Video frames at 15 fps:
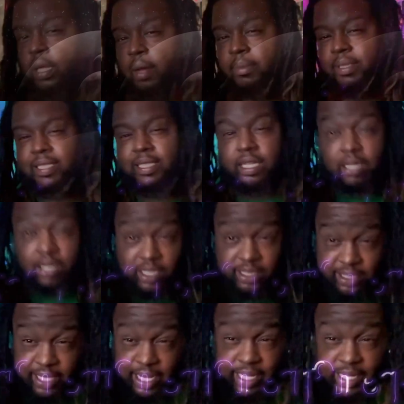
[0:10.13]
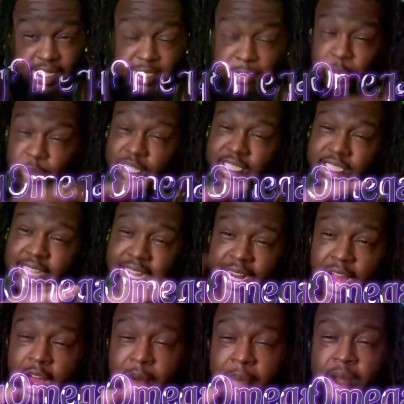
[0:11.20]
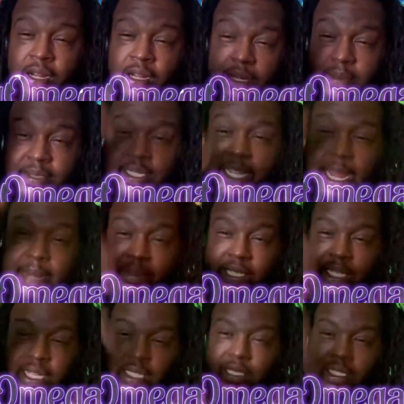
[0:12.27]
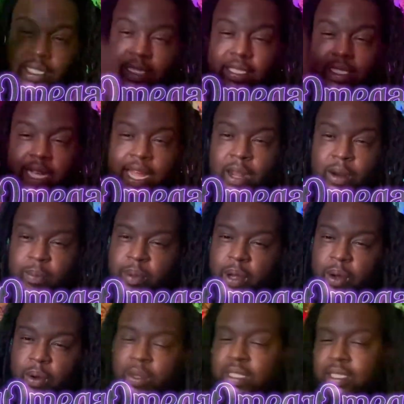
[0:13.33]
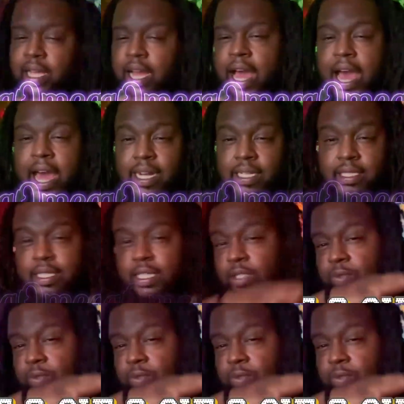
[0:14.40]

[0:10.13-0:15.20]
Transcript: I'm gonna sit here and say this. Appreciate all my ups tapped into this channel, bro. It's an odyssey. It's